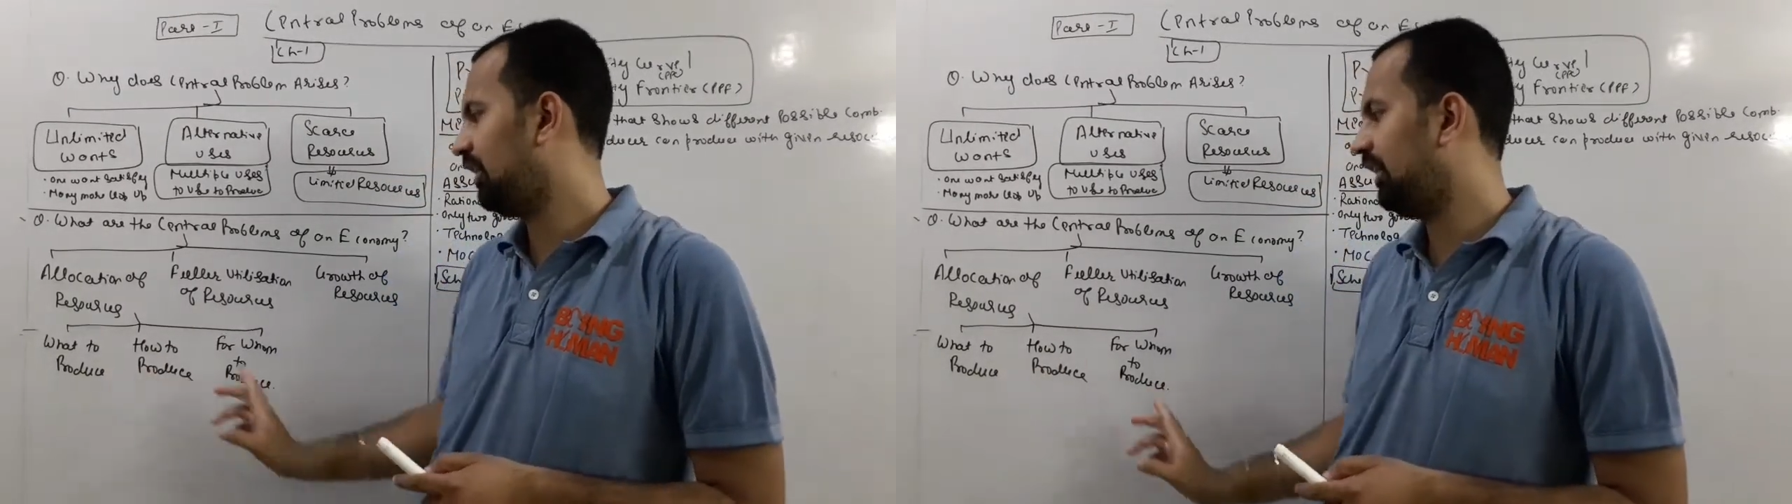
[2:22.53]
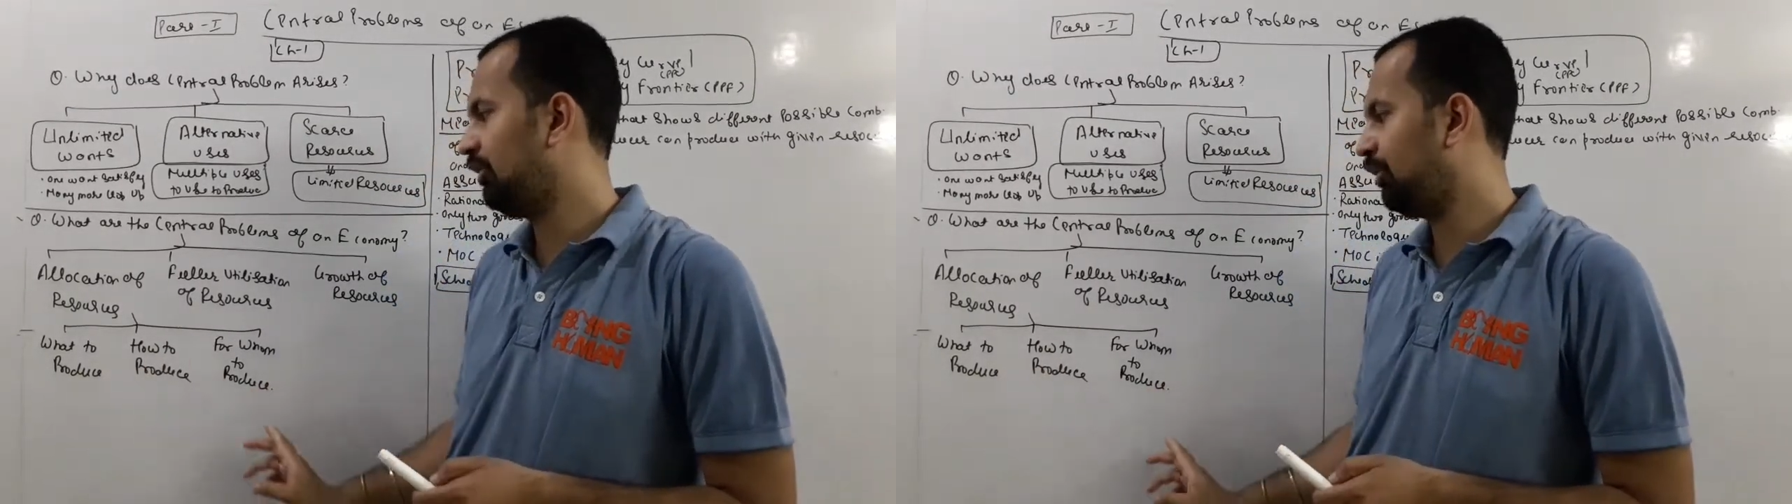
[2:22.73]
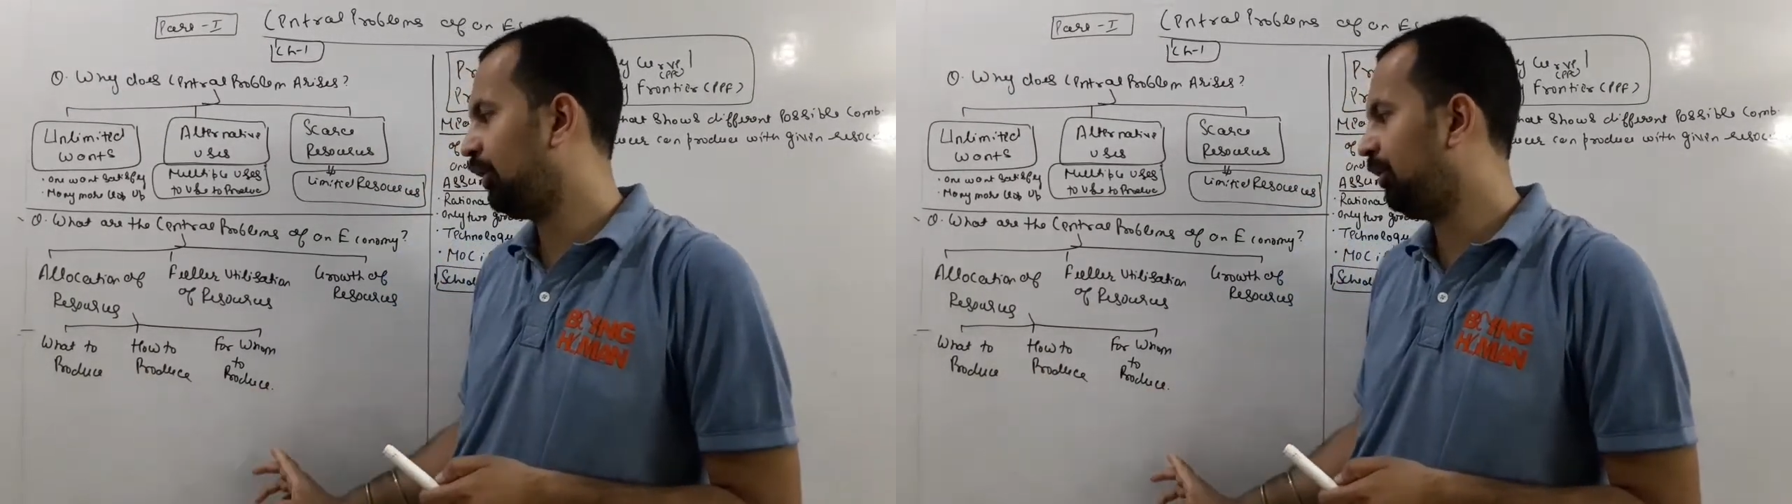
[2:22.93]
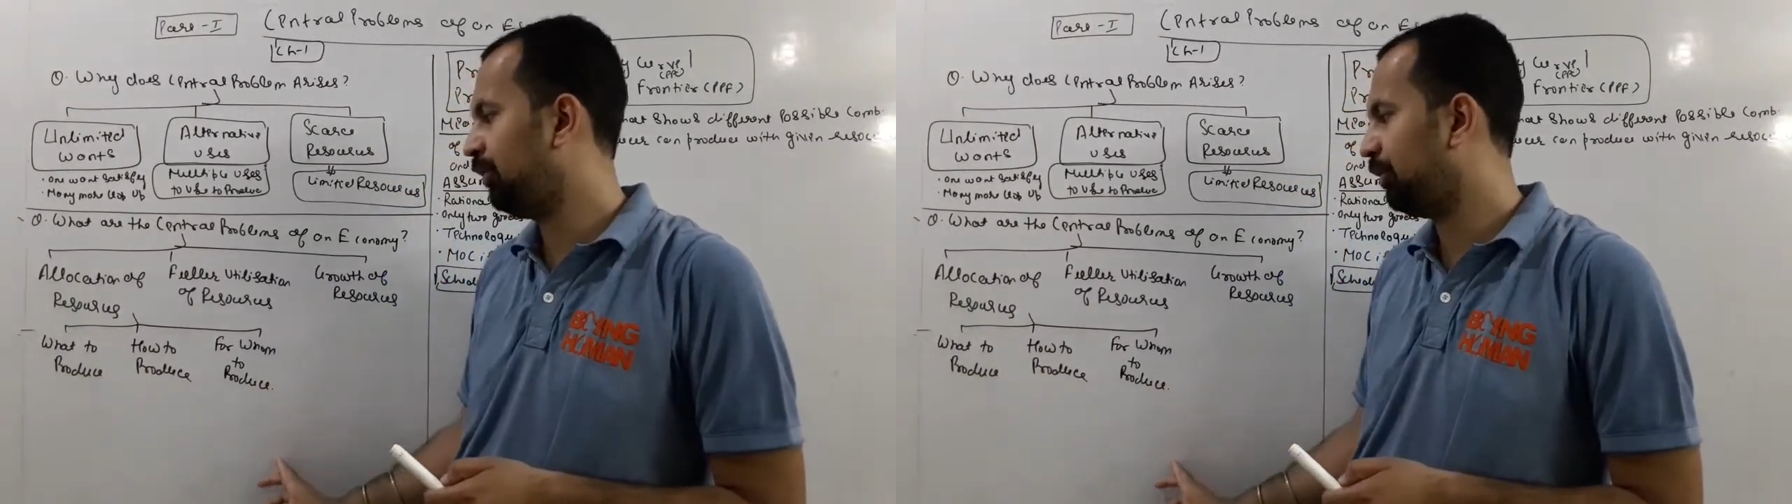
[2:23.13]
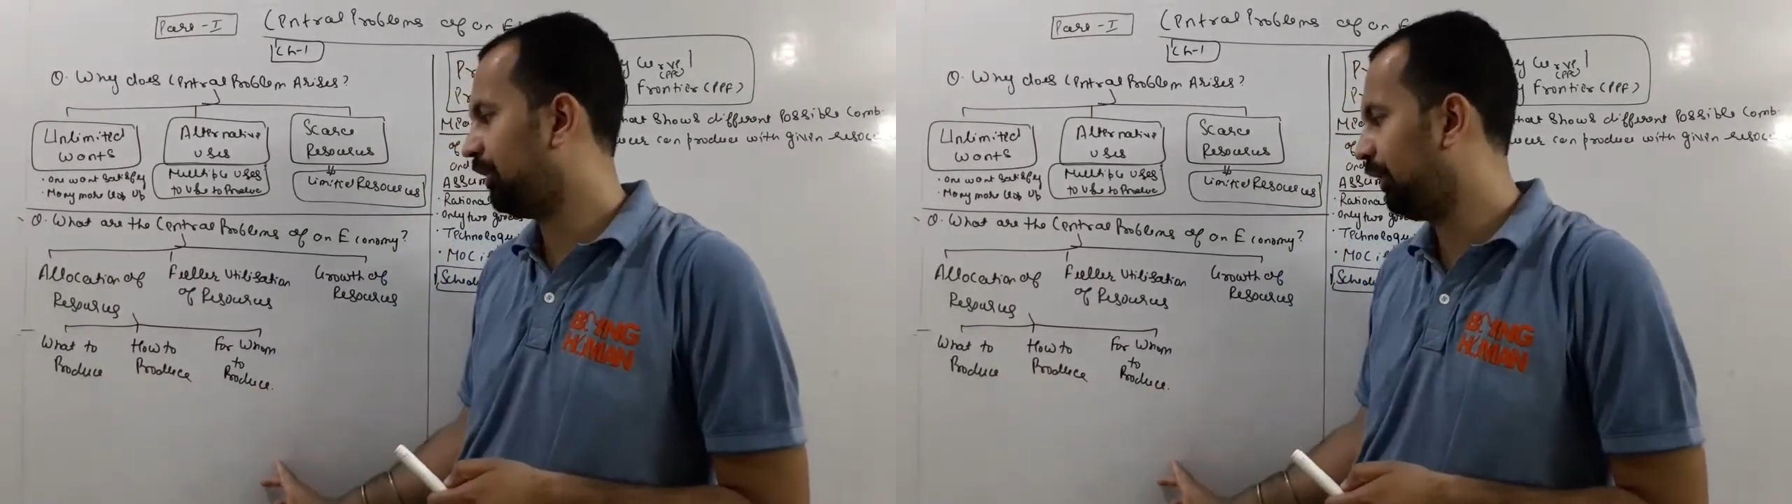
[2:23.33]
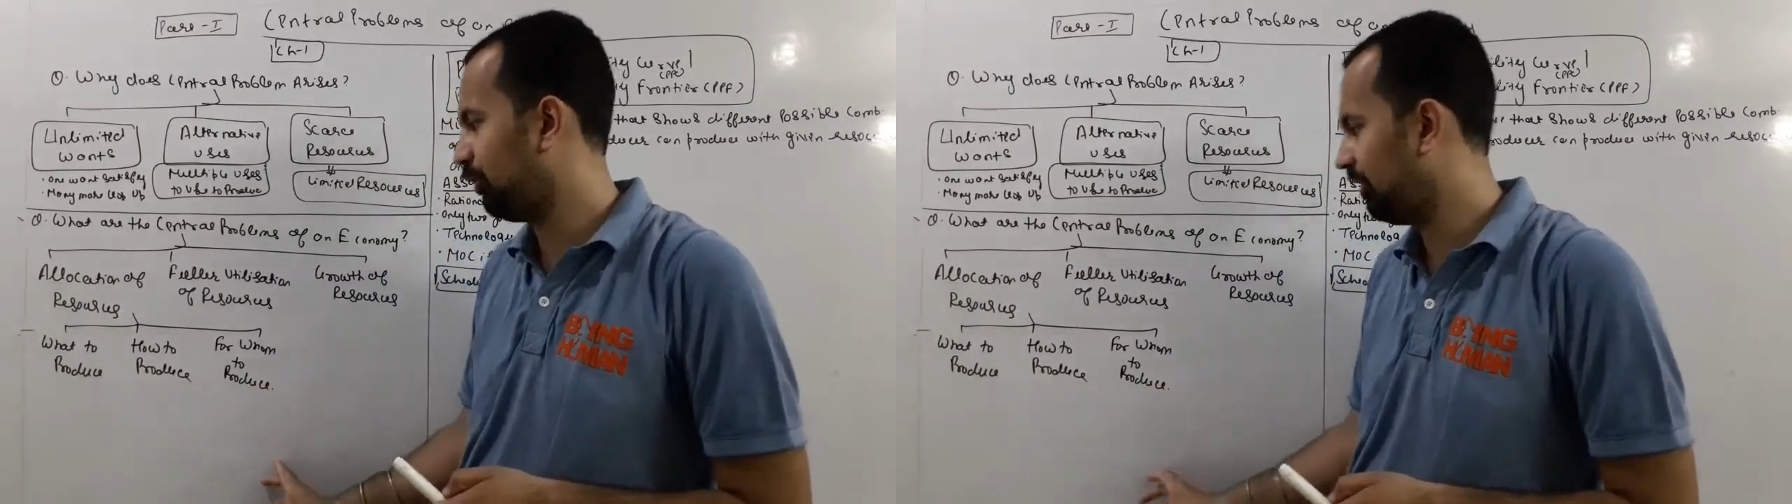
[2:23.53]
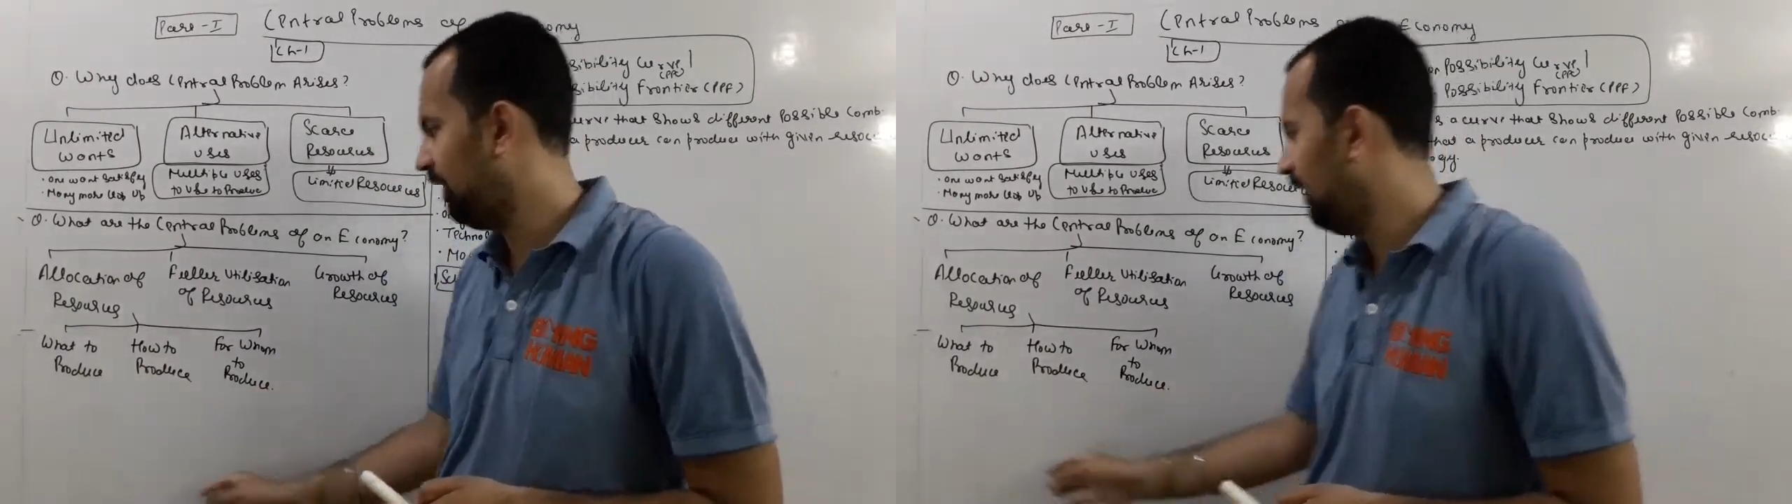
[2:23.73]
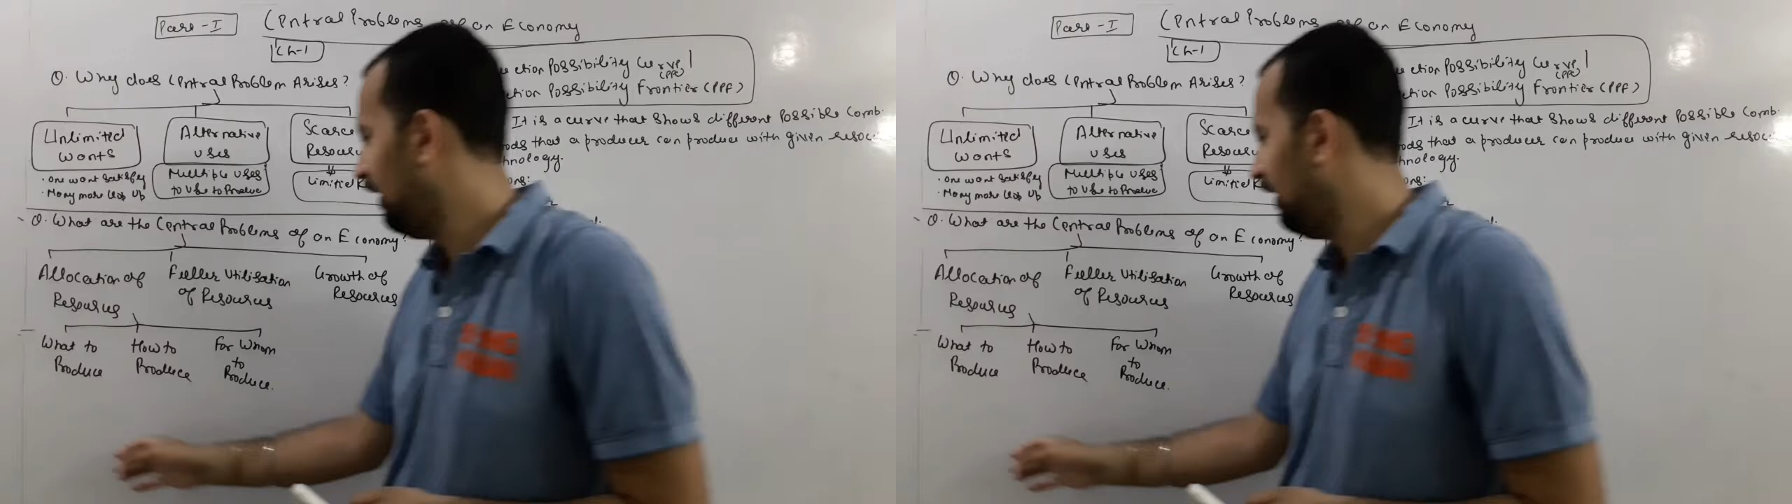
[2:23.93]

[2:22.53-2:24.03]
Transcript: third is for whom to produce.